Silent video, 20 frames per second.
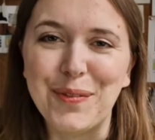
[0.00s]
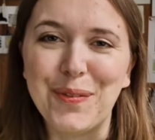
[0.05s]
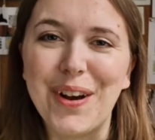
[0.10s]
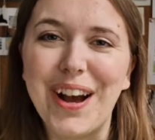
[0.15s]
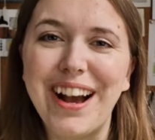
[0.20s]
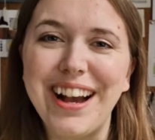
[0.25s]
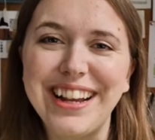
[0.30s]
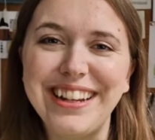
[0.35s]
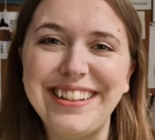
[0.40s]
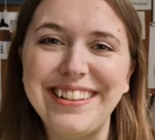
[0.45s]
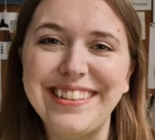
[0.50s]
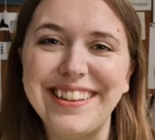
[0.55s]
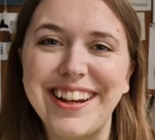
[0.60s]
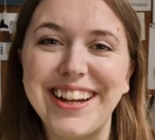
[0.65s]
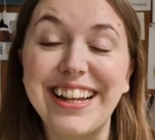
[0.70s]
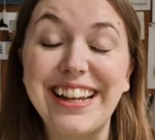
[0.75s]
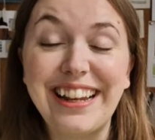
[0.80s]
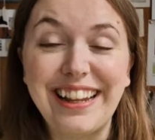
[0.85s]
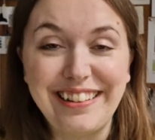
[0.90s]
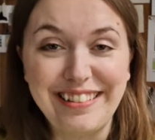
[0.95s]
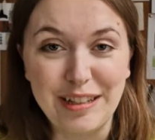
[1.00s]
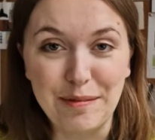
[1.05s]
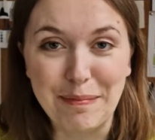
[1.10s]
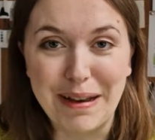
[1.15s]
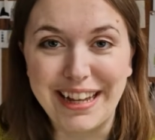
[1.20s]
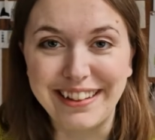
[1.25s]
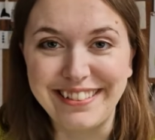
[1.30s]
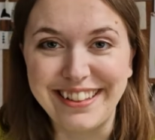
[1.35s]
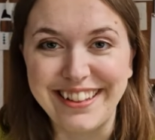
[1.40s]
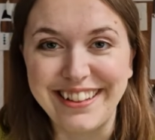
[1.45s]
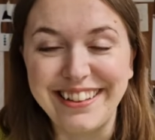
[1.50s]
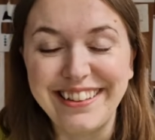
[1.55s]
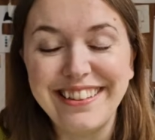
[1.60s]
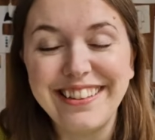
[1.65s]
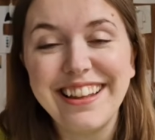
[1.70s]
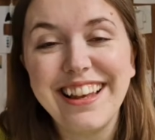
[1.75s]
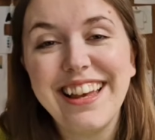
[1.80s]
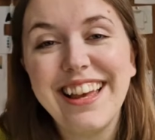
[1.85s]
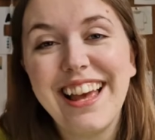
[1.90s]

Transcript: where I design knitting patterns,